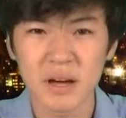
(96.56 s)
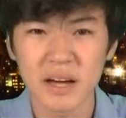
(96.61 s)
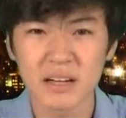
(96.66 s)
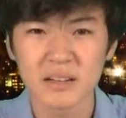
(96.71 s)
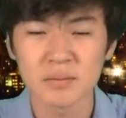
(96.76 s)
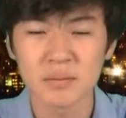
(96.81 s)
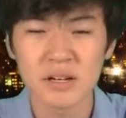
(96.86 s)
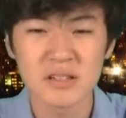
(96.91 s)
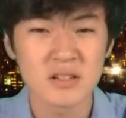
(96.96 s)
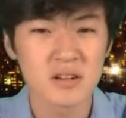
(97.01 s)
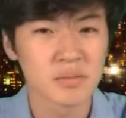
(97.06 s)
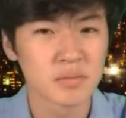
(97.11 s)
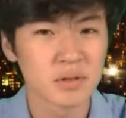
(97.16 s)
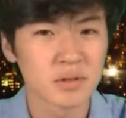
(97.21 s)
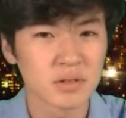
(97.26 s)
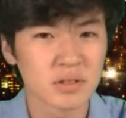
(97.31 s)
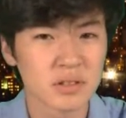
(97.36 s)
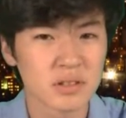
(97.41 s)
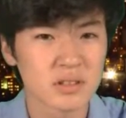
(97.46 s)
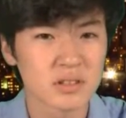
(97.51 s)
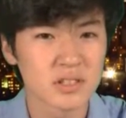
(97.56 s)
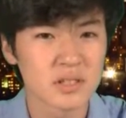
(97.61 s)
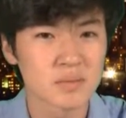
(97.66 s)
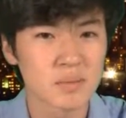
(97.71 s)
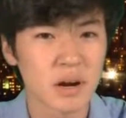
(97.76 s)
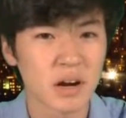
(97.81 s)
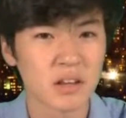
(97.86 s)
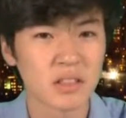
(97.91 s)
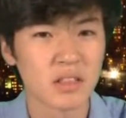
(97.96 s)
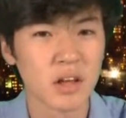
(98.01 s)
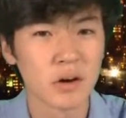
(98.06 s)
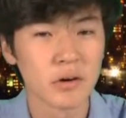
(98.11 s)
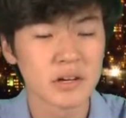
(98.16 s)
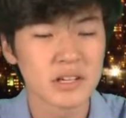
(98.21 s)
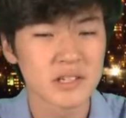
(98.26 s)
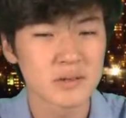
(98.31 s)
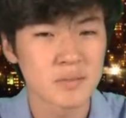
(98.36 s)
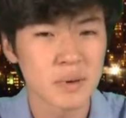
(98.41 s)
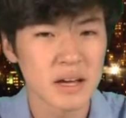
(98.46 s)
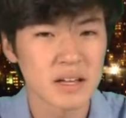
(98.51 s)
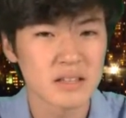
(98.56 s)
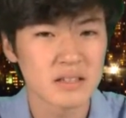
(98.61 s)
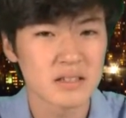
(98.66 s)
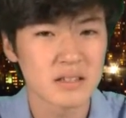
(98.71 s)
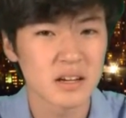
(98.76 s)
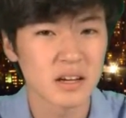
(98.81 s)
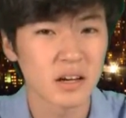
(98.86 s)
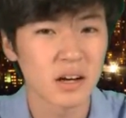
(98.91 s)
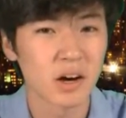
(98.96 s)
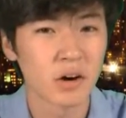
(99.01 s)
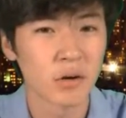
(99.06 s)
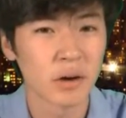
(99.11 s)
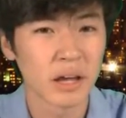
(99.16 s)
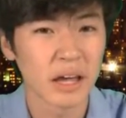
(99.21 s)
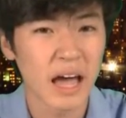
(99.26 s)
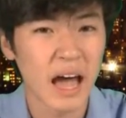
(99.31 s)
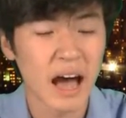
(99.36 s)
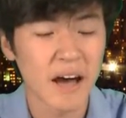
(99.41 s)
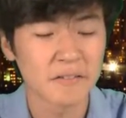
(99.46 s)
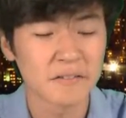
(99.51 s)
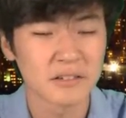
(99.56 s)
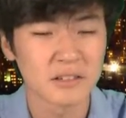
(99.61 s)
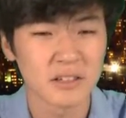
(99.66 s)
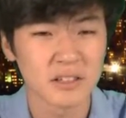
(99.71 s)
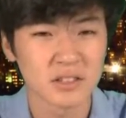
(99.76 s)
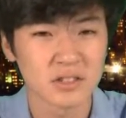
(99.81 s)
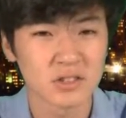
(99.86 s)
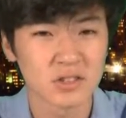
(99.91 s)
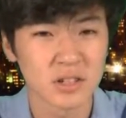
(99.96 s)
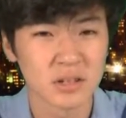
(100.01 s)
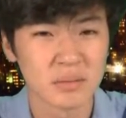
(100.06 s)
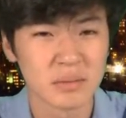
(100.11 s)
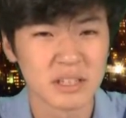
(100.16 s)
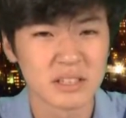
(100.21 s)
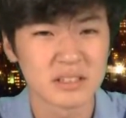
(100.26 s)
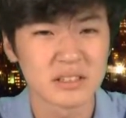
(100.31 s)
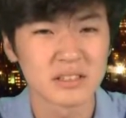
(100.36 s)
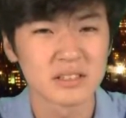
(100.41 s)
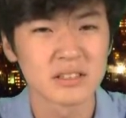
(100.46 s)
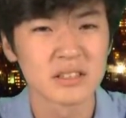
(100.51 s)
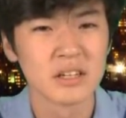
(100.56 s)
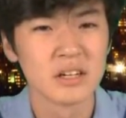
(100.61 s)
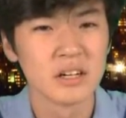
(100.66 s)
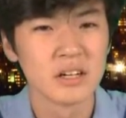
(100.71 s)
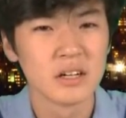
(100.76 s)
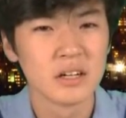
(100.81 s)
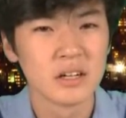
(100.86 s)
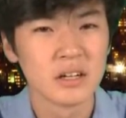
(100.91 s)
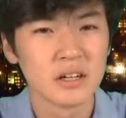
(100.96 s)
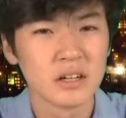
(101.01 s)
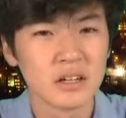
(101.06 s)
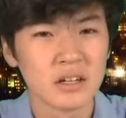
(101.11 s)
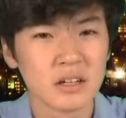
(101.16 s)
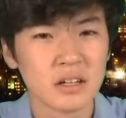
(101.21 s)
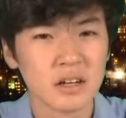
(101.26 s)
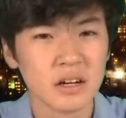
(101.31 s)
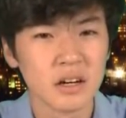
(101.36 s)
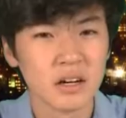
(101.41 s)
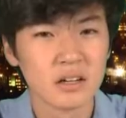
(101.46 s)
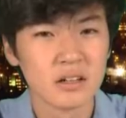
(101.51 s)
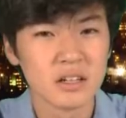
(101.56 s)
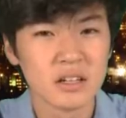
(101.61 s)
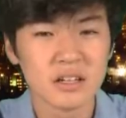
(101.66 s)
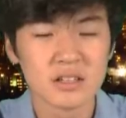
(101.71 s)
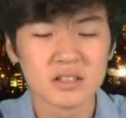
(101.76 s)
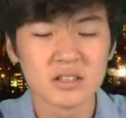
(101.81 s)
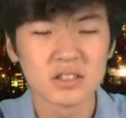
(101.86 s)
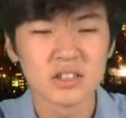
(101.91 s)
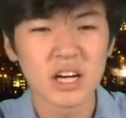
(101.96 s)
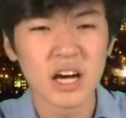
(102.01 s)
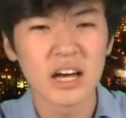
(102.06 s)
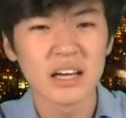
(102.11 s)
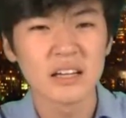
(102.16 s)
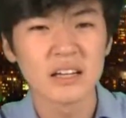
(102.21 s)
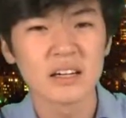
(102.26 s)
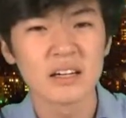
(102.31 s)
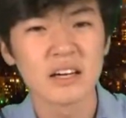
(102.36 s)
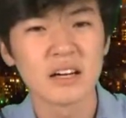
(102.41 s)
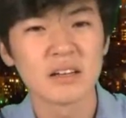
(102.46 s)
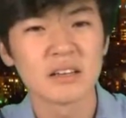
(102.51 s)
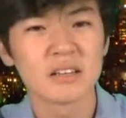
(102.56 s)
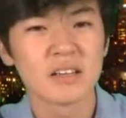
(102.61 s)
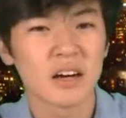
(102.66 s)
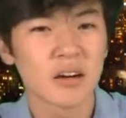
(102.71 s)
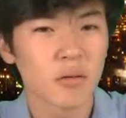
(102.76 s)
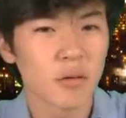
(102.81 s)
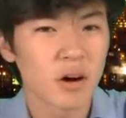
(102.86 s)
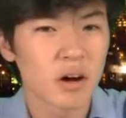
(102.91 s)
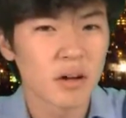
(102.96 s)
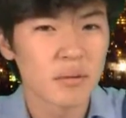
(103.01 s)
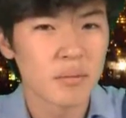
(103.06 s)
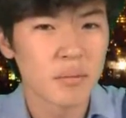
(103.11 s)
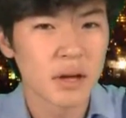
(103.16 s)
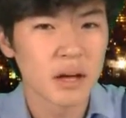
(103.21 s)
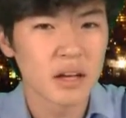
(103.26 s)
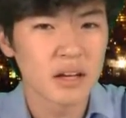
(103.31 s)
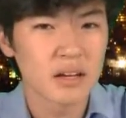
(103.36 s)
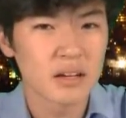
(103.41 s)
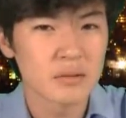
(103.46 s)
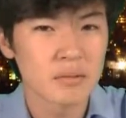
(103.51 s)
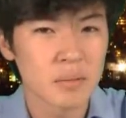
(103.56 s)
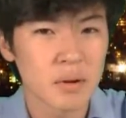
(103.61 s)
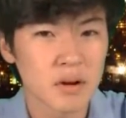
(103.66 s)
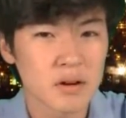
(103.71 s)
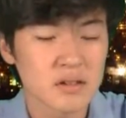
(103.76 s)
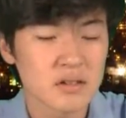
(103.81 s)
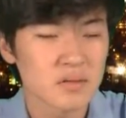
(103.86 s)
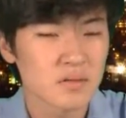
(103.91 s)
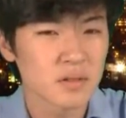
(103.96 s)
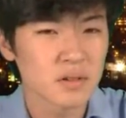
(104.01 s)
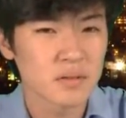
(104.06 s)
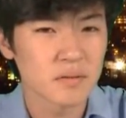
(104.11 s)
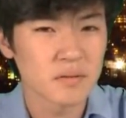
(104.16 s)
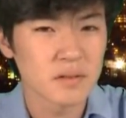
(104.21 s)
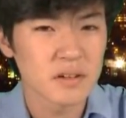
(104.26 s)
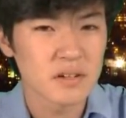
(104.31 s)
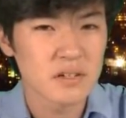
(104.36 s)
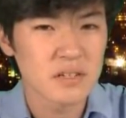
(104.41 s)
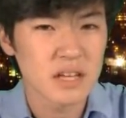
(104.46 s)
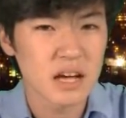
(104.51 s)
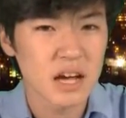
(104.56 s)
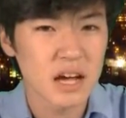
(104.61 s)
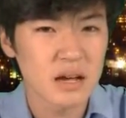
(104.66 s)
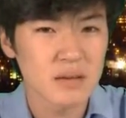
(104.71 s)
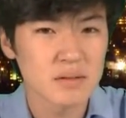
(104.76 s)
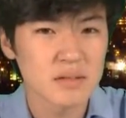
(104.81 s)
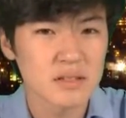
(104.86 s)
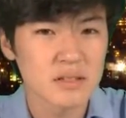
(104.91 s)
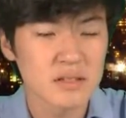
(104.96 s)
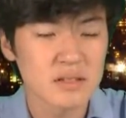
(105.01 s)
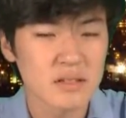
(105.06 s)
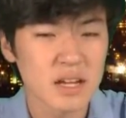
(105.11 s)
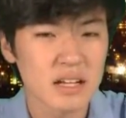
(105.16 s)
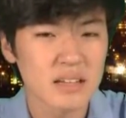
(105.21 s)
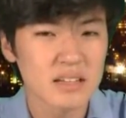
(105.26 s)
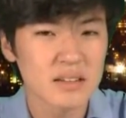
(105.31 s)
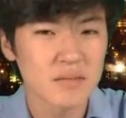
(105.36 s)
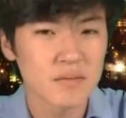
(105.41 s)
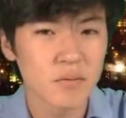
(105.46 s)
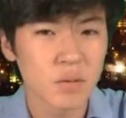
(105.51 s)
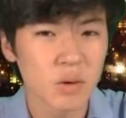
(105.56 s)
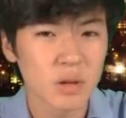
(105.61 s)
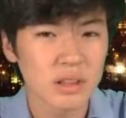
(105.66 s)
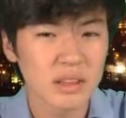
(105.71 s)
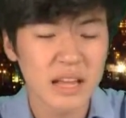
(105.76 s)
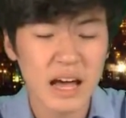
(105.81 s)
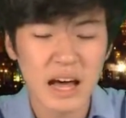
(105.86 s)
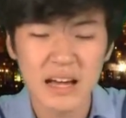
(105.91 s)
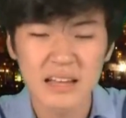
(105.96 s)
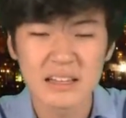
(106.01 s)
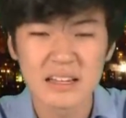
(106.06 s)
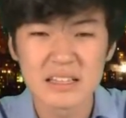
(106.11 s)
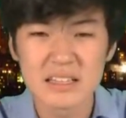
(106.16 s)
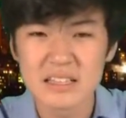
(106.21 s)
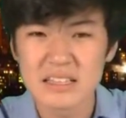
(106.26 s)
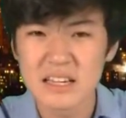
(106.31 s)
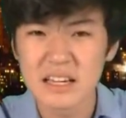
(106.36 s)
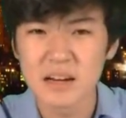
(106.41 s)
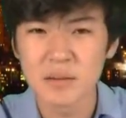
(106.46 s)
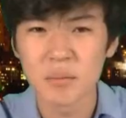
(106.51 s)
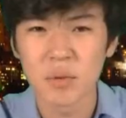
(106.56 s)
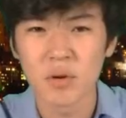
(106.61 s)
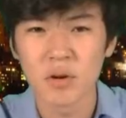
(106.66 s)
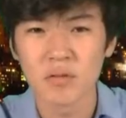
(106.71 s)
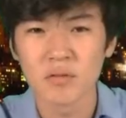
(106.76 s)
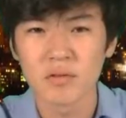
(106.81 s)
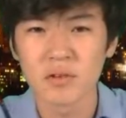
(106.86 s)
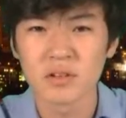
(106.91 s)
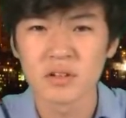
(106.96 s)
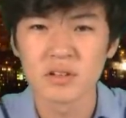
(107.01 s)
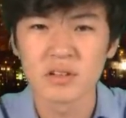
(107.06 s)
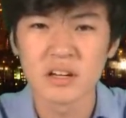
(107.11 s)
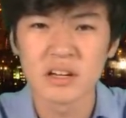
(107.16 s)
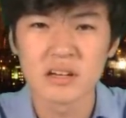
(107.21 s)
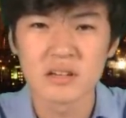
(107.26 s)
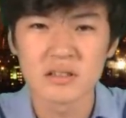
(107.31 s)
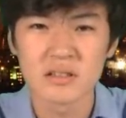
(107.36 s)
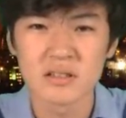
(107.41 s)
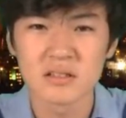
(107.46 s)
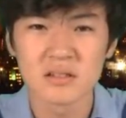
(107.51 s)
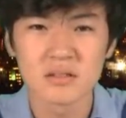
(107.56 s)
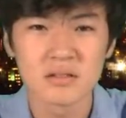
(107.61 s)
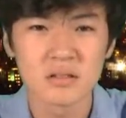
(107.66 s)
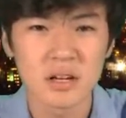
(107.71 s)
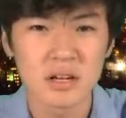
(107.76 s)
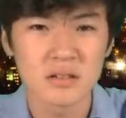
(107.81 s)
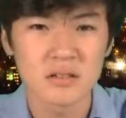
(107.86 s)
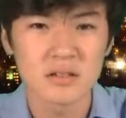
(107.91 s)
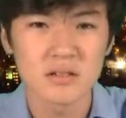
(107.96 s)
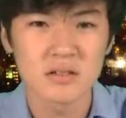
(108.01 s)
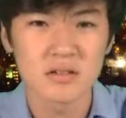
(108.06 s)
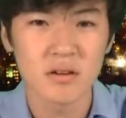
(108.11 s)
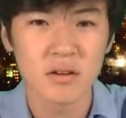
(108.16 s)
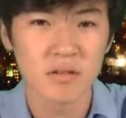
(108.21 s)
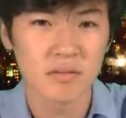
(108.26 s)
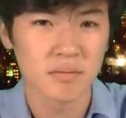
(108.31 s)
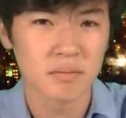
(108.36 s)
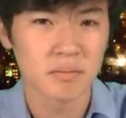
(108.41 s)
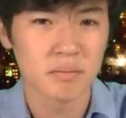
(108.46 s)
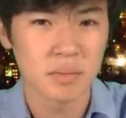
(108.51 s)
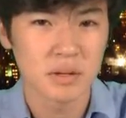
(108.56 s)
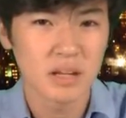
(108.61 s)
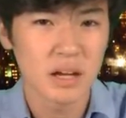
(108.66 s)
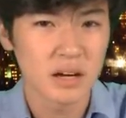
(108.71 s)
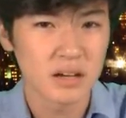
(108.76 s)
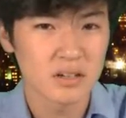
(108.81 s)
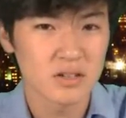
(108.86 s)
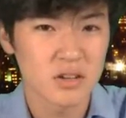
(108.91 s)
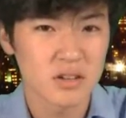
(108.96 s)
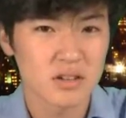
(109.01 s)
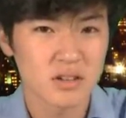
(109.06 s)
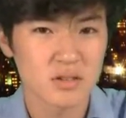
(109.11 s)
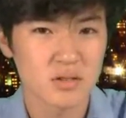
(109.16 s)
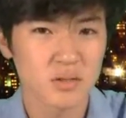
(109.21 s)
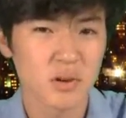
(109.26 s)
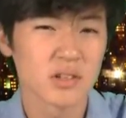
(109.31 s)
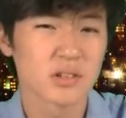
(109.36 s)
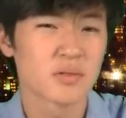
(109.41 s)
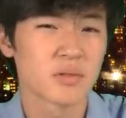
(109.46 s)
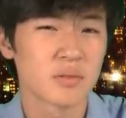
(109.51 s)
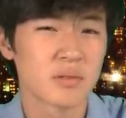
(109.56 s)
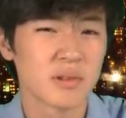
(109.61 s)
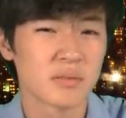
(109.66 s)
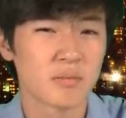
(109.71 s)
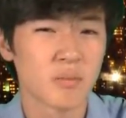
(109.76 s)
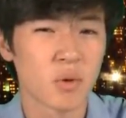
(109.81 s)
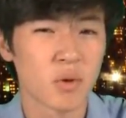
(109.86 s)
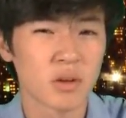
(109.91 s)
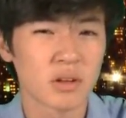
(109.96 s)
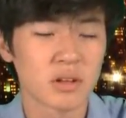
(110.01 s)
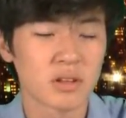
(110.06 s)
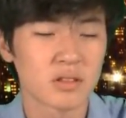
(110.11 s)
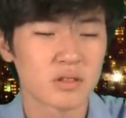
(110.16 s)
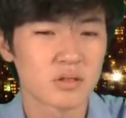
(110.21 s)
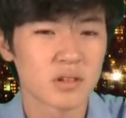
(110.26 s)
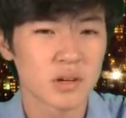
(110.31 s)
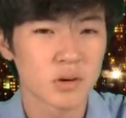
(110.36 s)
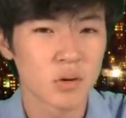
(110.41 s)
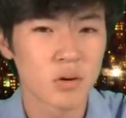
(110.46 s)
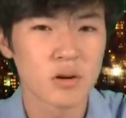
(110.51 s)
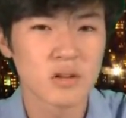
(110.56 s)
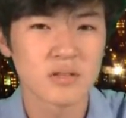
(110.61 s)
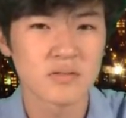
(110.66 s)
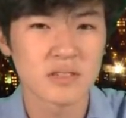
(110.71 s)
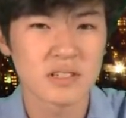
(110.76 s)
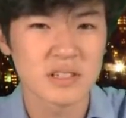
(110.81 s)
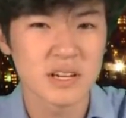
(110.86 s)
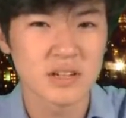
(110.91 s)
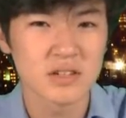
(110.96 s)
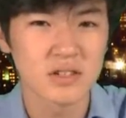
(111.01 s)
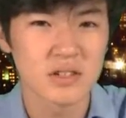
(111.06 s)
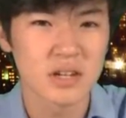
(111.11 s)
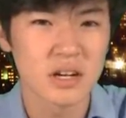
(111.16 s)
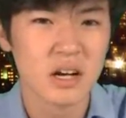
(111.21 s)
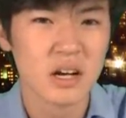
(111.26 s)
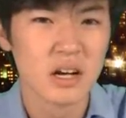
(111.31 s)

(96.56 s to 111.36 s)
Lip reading: President Putin to spare no expense in going after the extremists. The leaders of China and Taiwan met in person for the first time since 1949 in Singapore. For the leaders of two nations who have been at each other's throats for more than 3/4 of a century,